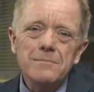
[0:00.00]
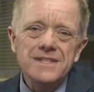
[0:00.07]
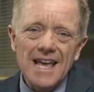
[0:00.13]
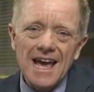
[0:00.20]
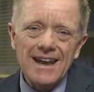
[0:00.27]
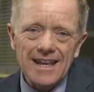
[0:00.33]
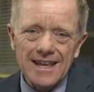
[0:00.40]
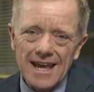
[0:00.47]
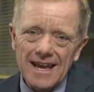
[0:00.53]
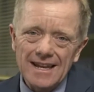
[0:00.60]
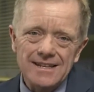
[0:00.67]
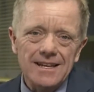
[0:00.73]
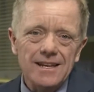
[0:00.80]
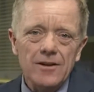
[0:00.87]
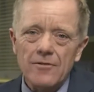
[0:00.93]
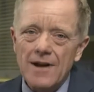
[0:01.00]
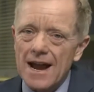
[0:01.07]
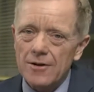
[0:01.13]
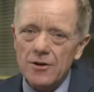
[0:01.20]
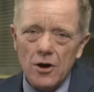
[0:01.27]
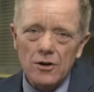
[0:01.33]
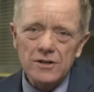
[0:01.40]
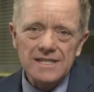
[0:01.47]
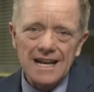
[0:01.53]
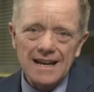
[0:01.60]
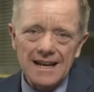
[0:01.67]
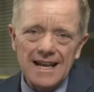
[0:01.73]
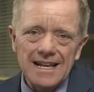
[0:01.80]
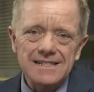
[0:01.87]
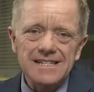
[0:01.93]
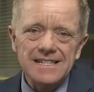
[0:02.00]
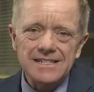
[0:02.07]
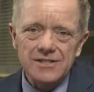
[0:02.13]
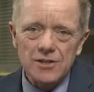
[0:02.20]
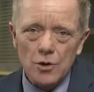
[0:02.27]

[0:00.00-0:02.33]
dedicated around contact lenses,